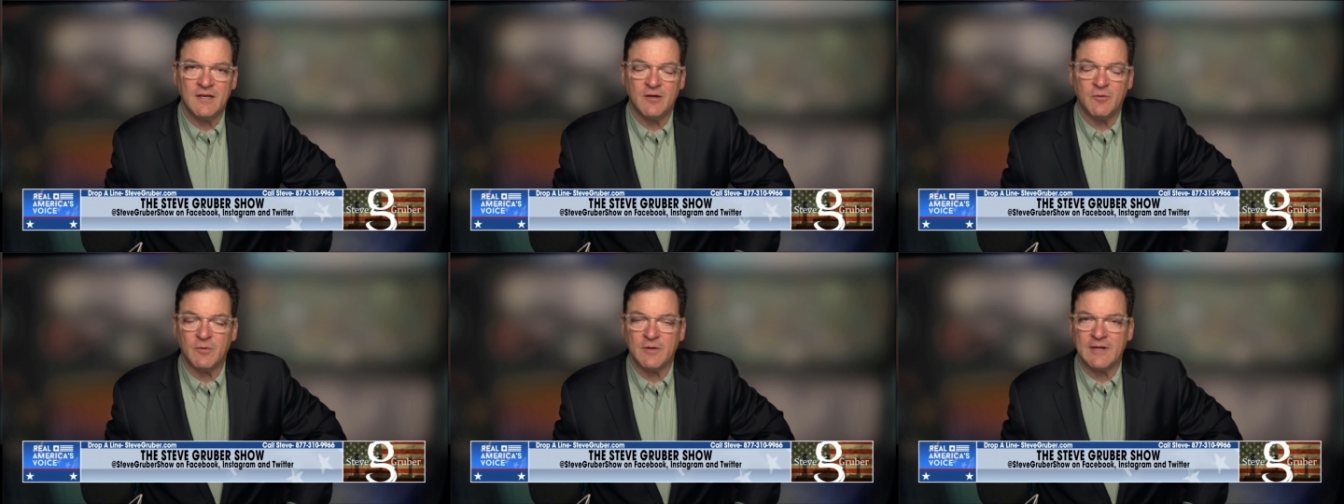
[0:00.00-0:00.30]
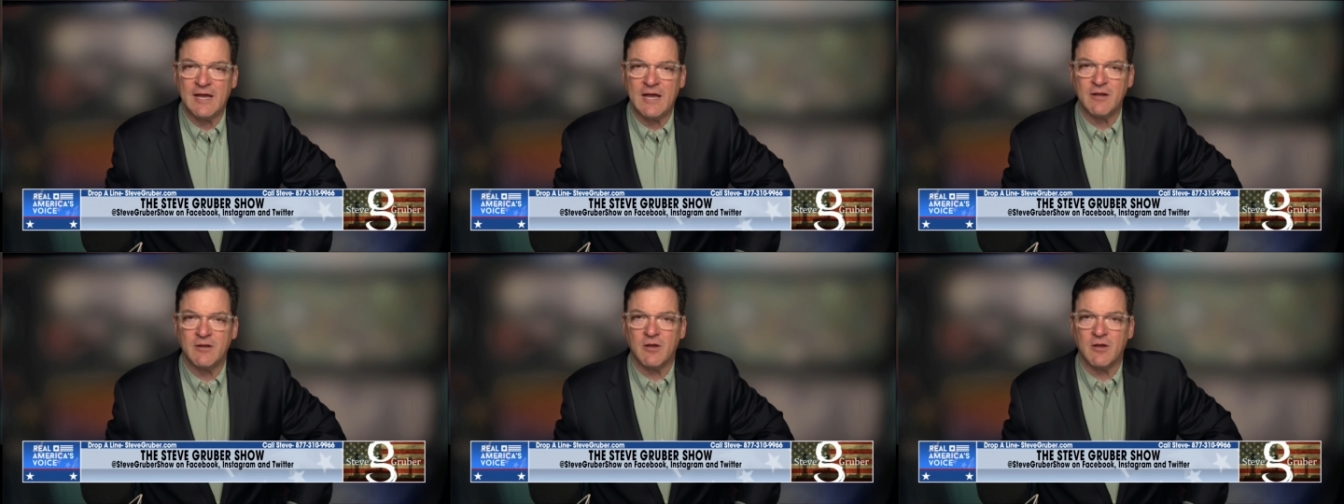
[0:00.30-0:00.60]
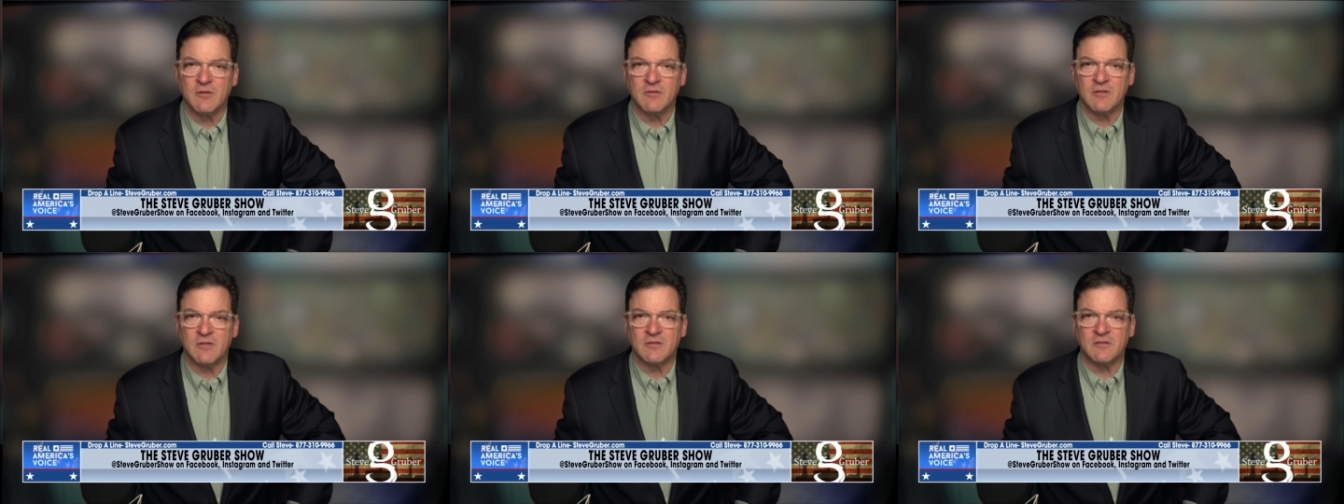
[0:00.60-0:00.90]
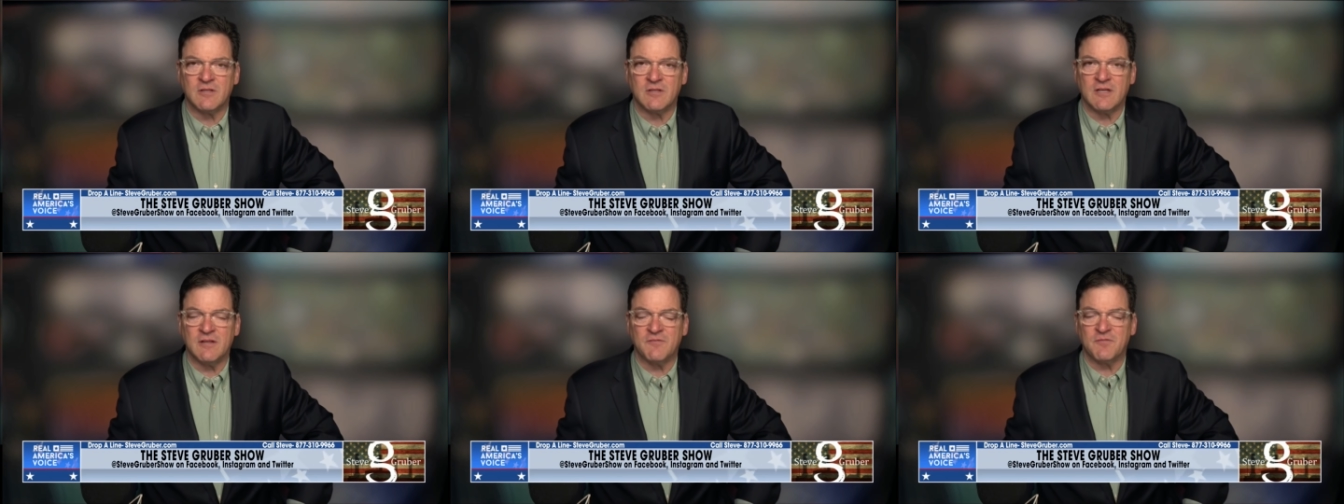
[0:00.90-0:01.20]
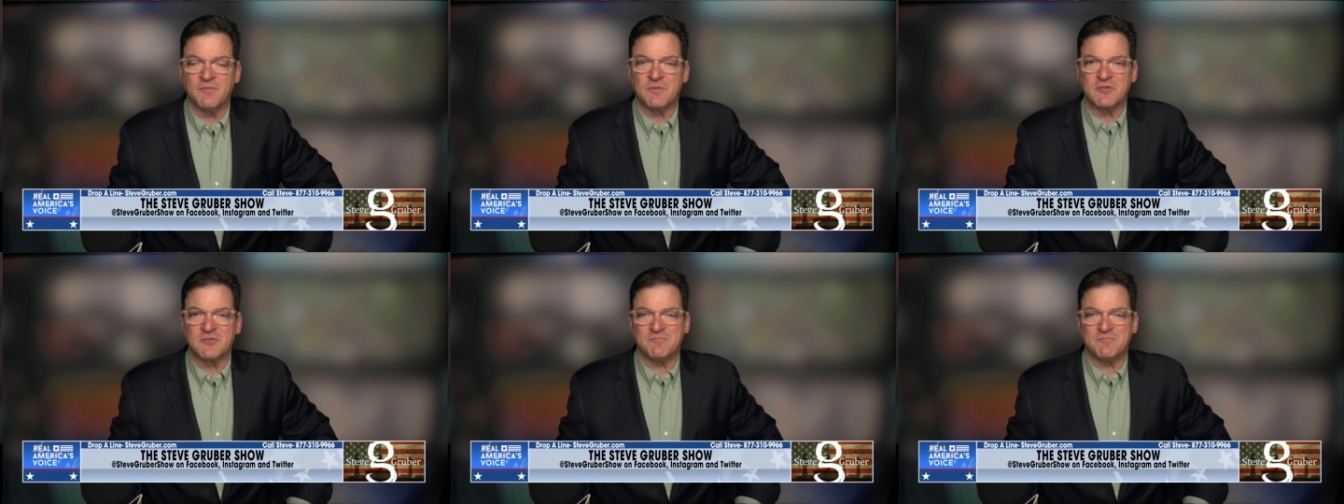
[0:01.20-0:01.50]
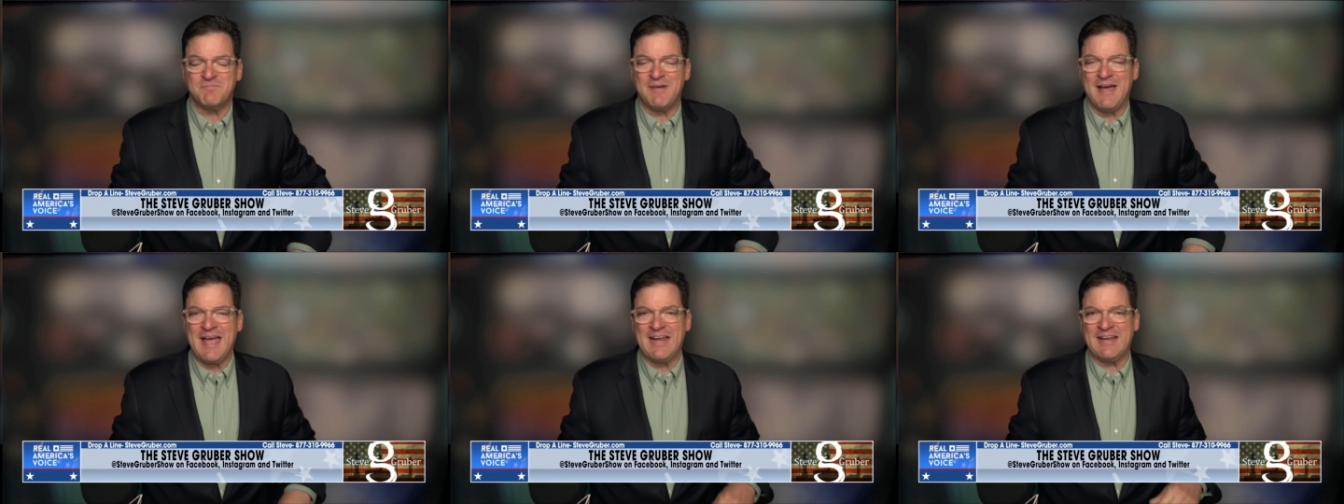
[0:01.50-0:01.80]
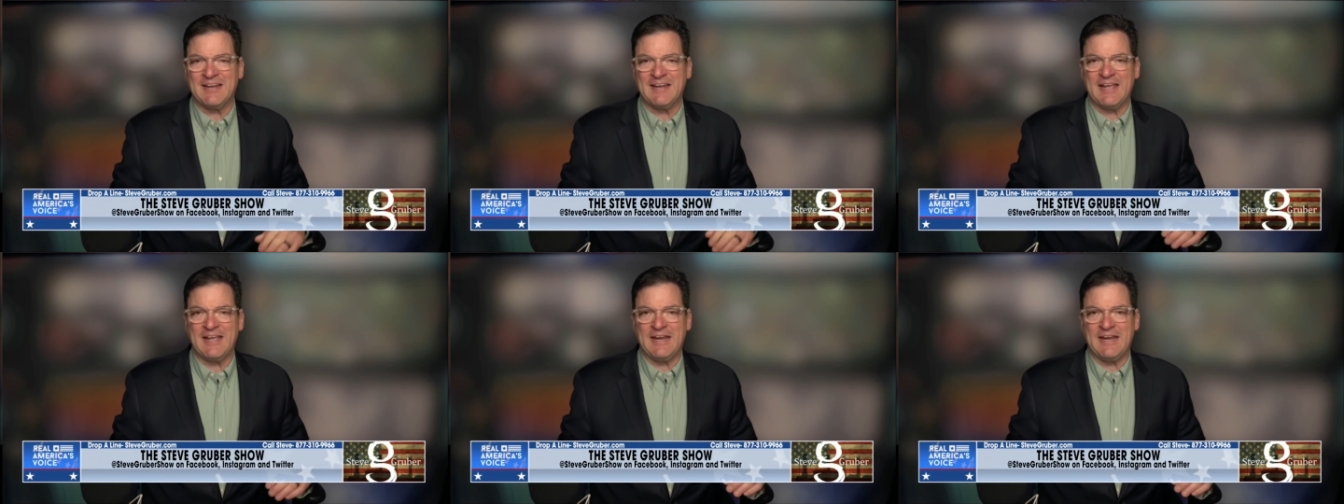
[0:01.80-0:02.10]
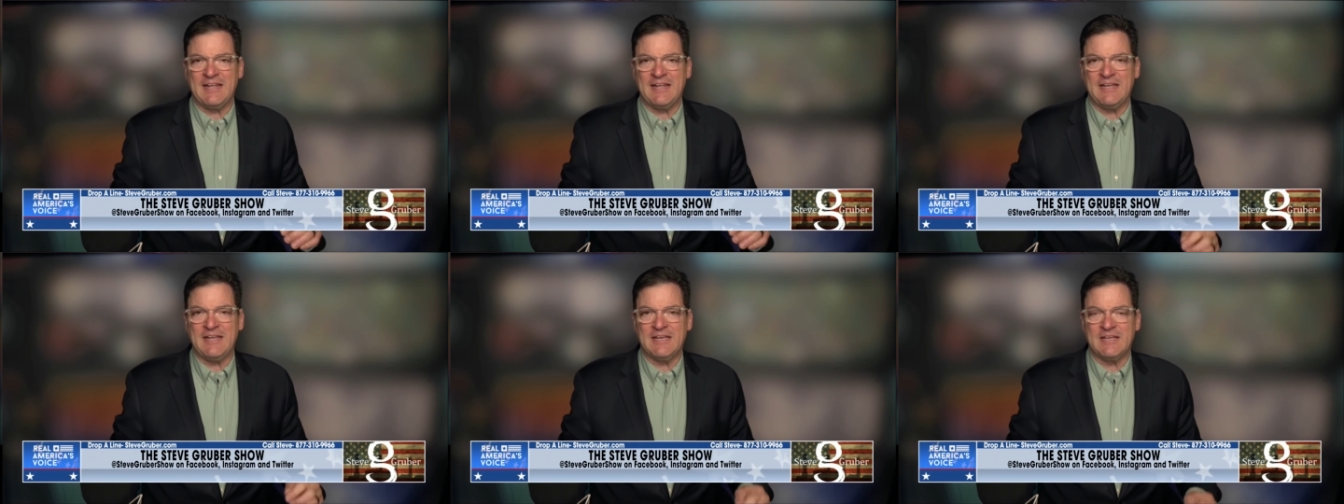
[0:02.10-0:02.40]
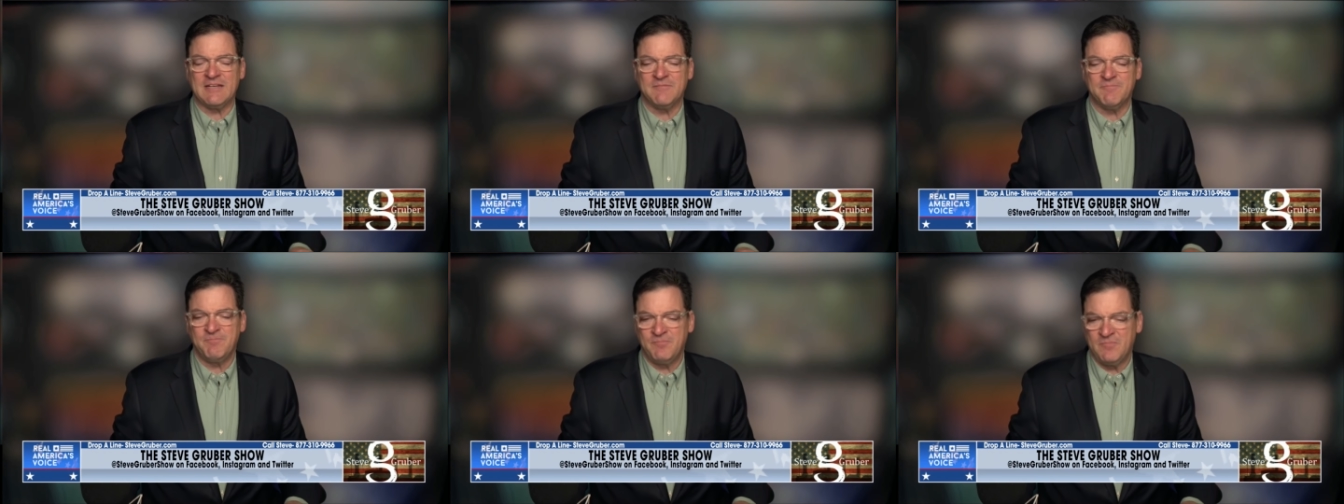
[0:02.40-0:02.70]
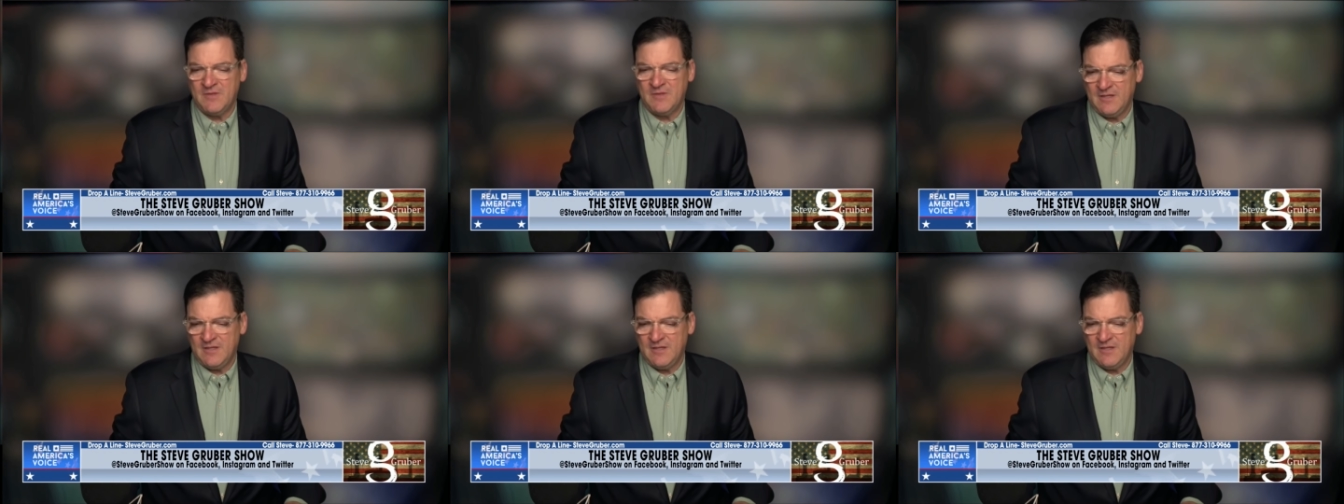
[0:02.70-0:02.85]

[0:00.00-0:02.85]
We now know that the infamous Bat Lady and